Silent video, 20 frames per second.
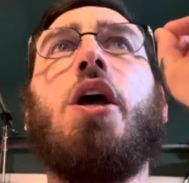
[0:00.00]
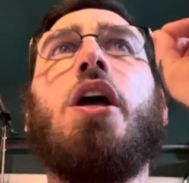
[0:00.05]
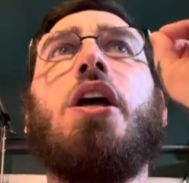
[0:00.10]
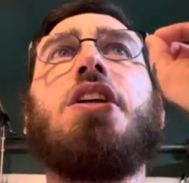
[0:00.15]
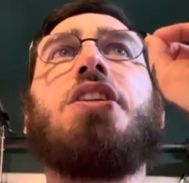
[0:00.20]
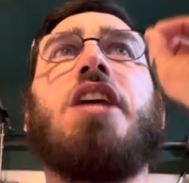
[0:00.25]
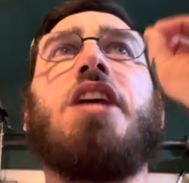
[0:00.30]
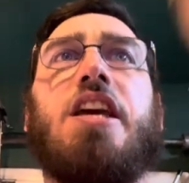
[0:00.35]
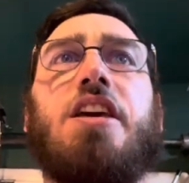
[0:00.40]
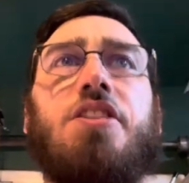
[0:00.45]

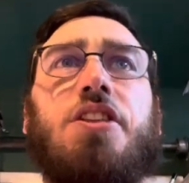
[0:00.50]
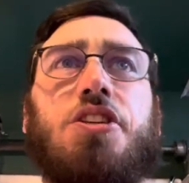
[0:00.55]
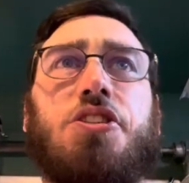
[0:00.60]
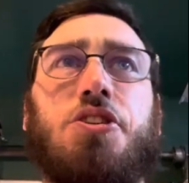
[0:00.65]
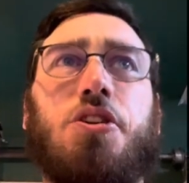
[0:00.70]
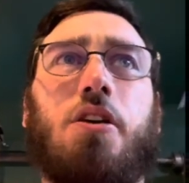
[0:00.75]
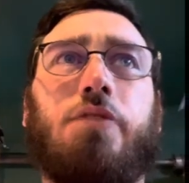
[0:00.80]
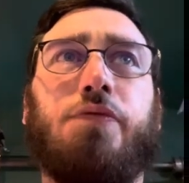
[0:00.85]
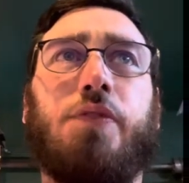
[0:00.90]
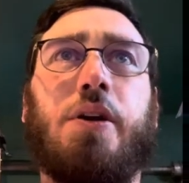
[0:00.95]
taking this
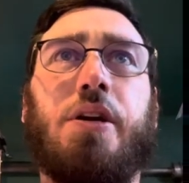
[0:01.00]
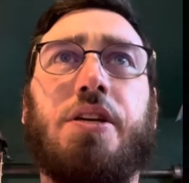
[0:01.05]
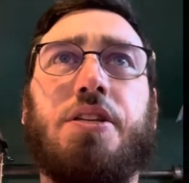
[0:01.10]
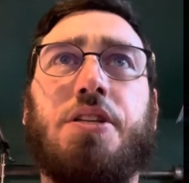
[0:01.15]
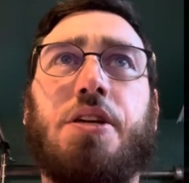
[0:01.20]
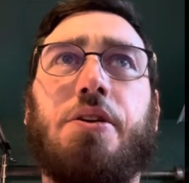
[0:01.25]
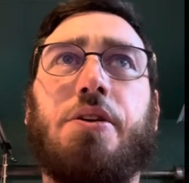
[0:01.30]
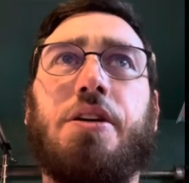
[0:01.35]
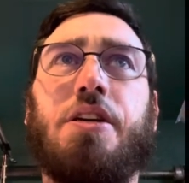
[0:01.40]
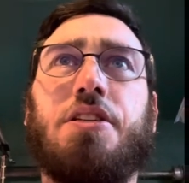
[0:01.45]
stuff very
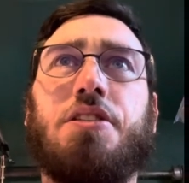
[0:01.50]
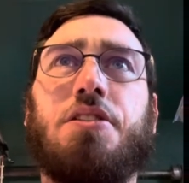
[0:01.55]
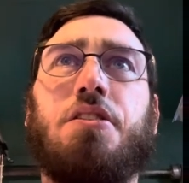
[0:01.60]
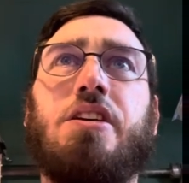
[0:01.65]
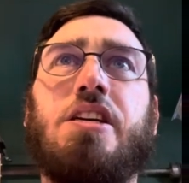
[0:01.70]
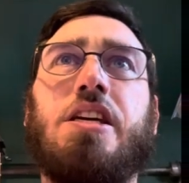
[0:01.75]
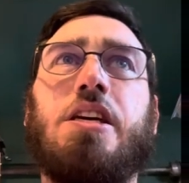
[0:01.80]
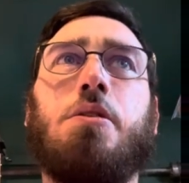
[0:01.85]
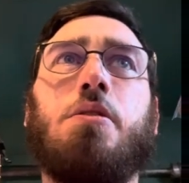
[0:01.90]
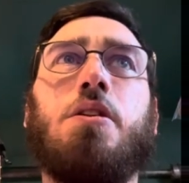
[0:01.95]

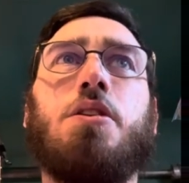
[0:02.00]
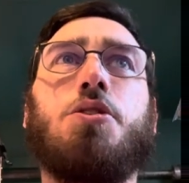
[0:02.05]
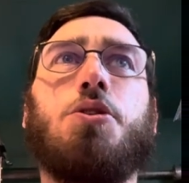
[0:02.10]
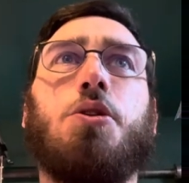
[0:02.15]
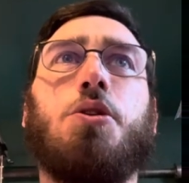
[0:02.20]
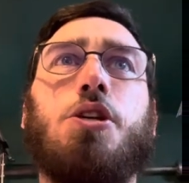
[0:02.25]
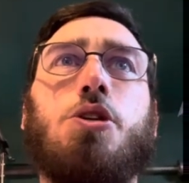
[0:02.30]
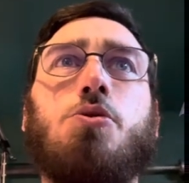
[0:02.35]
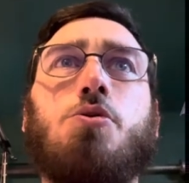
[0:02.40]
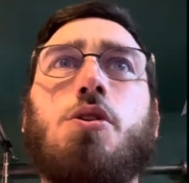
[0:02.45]
seriously, so
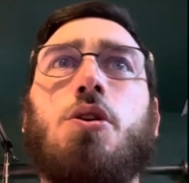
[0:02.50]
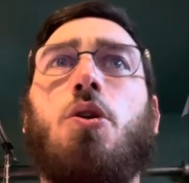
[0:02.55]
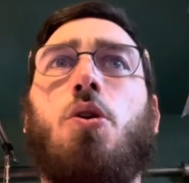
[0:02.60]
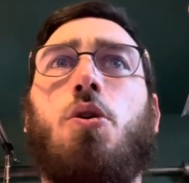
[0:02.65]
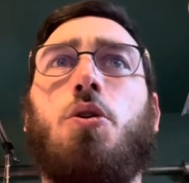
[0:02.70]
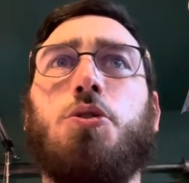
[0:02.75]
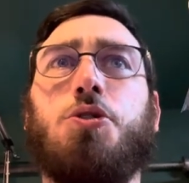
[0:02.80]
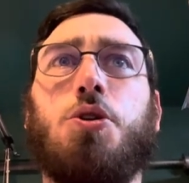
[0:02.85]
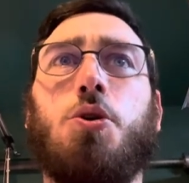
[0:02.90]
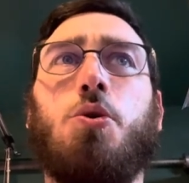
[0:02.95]
that you can
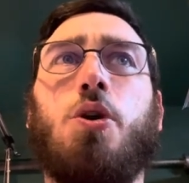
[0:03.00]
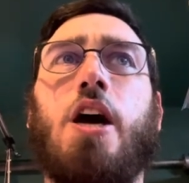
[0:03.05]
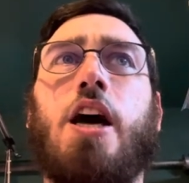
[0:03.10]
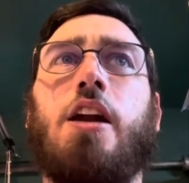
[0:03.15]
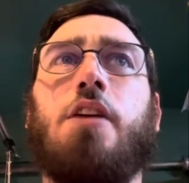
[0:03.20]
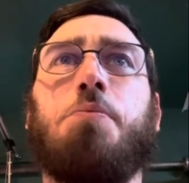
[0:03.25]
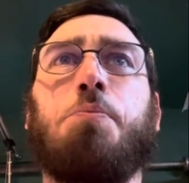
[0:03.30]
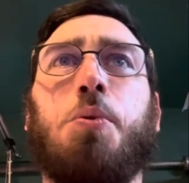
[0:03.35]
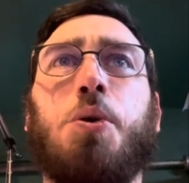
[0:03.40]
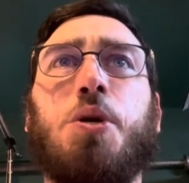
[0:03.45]
also kind
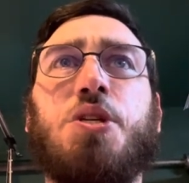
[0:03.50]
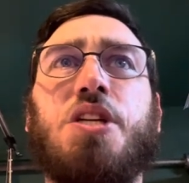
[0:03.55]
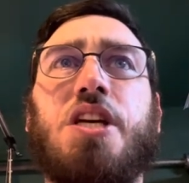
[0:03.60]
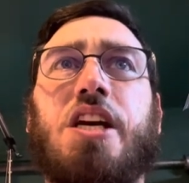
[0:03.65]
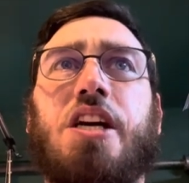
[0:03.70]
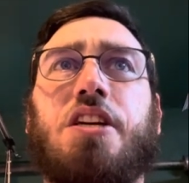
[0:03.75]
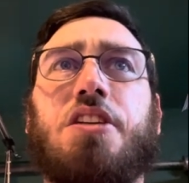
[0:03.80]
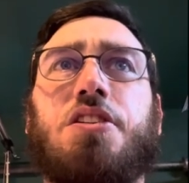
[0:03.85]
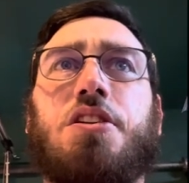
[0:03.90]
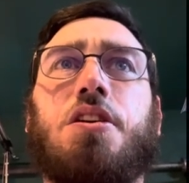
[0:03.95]
of
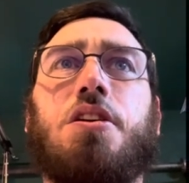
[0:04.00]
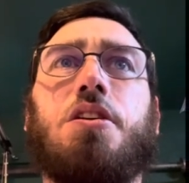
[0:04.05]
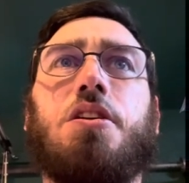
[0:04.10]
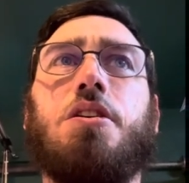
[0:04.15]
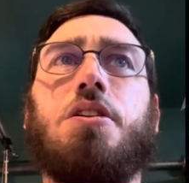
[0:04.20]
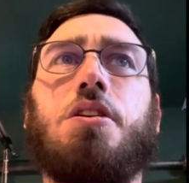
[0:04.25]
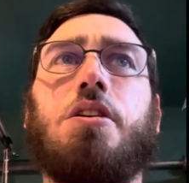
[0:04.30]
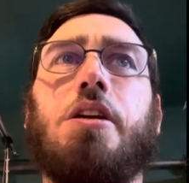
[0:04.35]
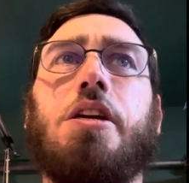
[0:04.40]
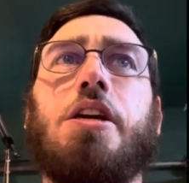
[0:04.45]
predict,
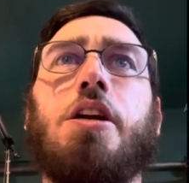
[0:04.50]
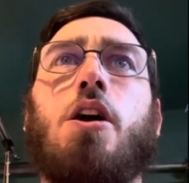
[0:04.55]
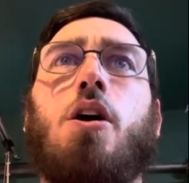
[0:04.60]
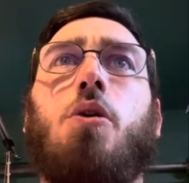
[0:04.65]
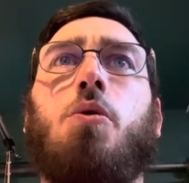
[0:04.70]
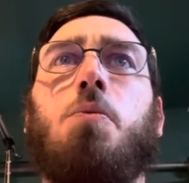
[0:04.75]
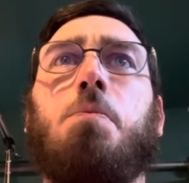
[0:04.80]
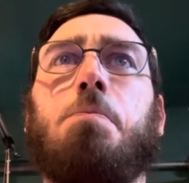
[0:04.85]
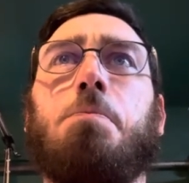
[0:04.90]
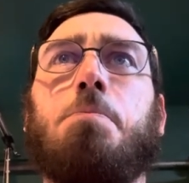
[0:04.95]
you know,